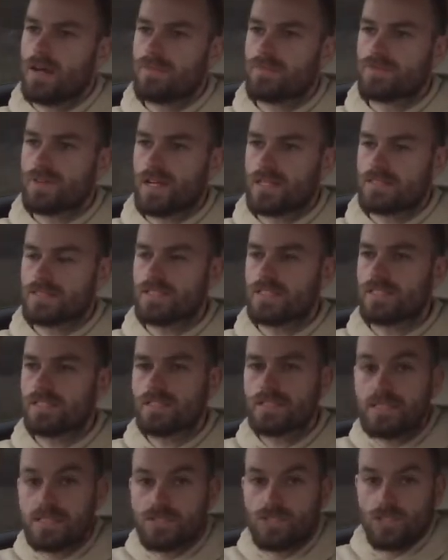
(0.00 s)
for actually
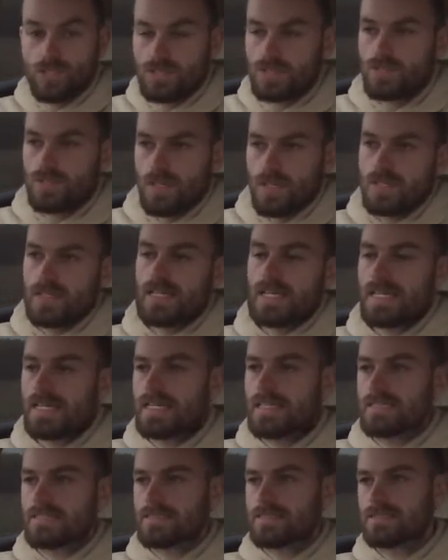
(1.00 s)
just to kick
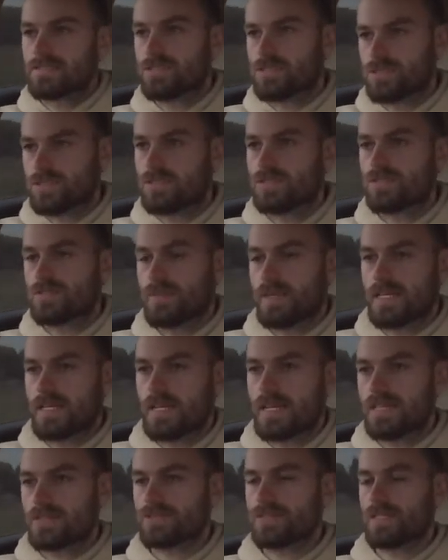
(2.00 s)
in, just to be
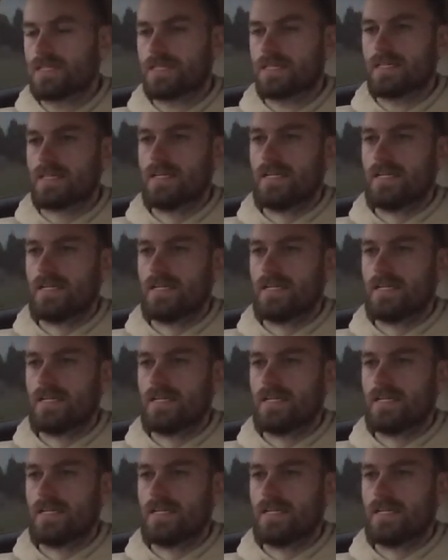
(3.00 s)
electric.